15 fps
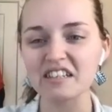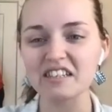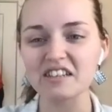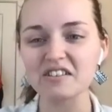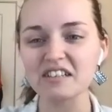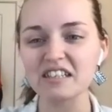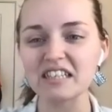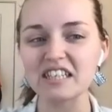
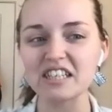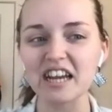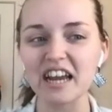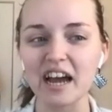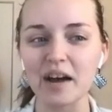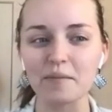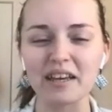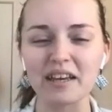so cliche.
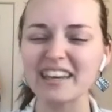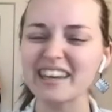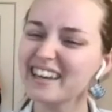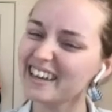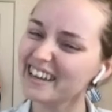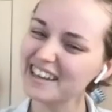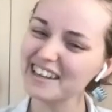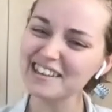I'm like,
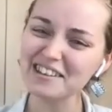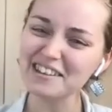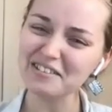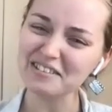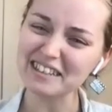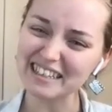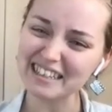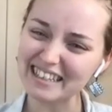is it
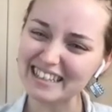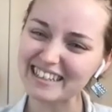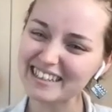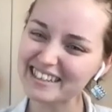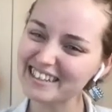really?